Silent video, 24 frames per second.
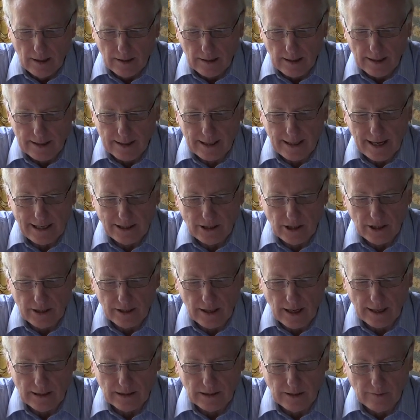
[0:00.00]
Then in
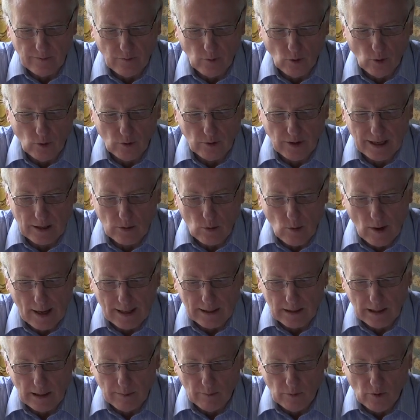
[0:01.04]
1894 they
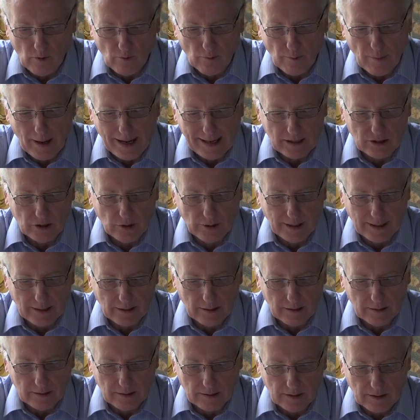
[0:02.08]
quietly moved back to
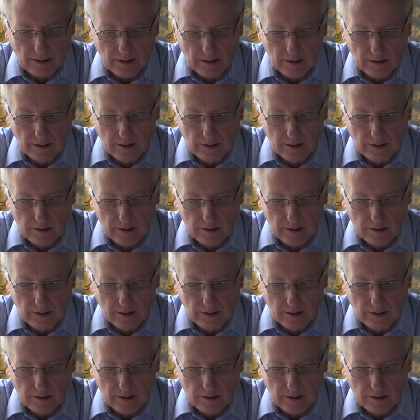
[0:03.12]
England.